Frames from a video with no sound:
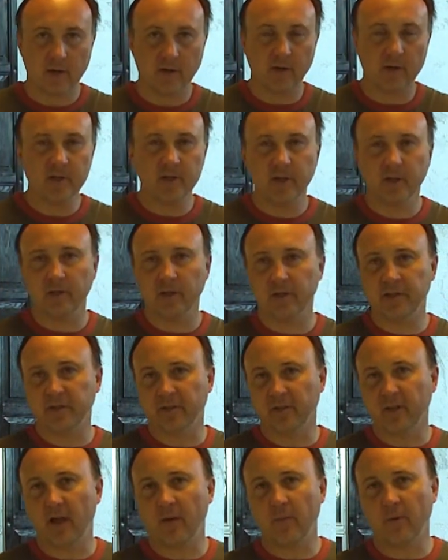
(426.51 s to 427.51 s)
Green chilies
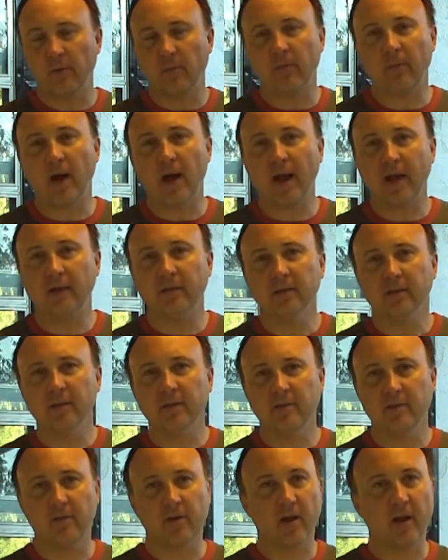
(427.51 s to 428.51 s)
are a lot more mild.
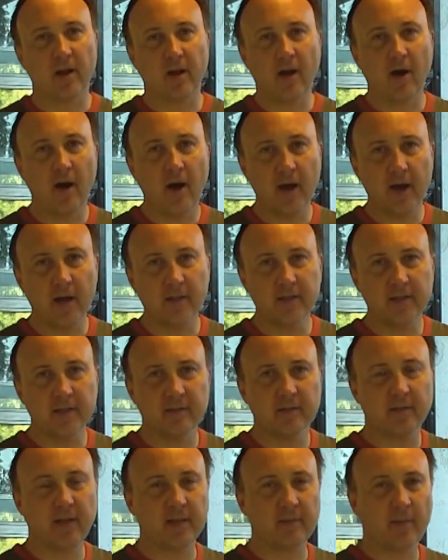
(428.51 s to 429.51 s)
They're not hot
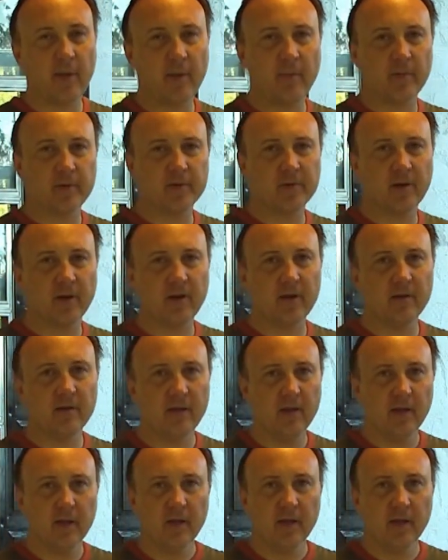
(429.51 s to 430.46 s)
like peppers are.